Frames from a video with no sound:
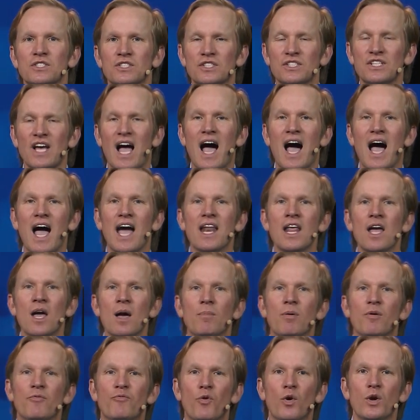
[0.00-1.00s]
side
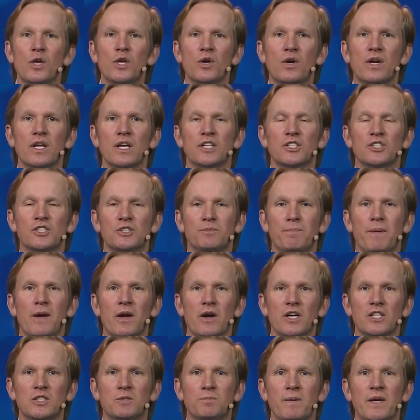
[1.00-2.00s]
before you can
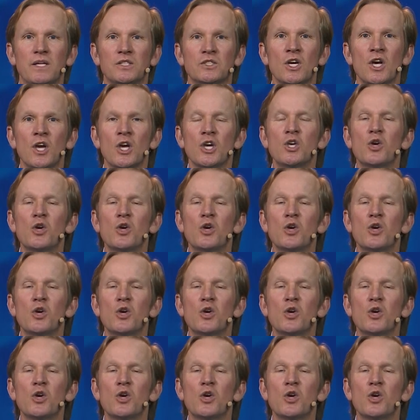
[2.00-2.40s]
experience peace.